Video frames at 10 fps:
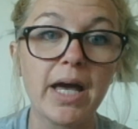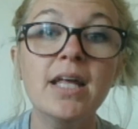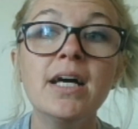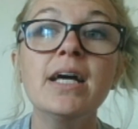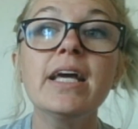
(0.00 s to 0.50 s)

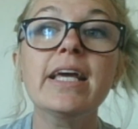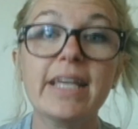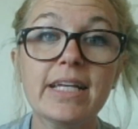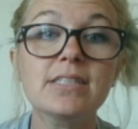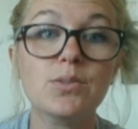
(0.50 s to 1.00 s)
he is
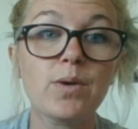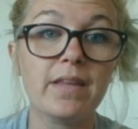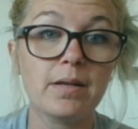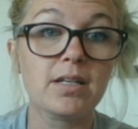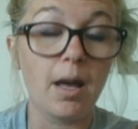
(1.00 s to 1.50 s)
the one that
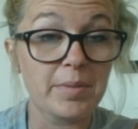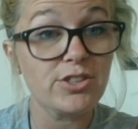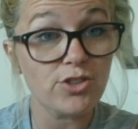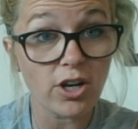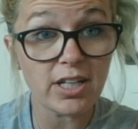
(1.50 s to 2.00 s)
got me
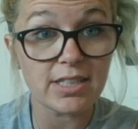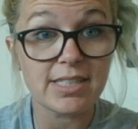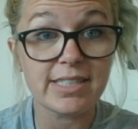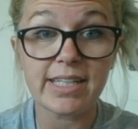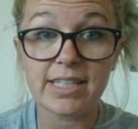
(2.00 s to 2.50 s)
started
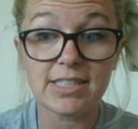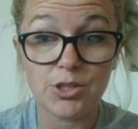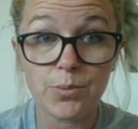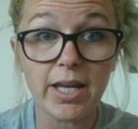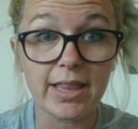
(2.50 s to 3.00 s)

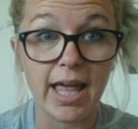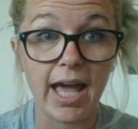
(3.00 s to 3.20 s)
doing that.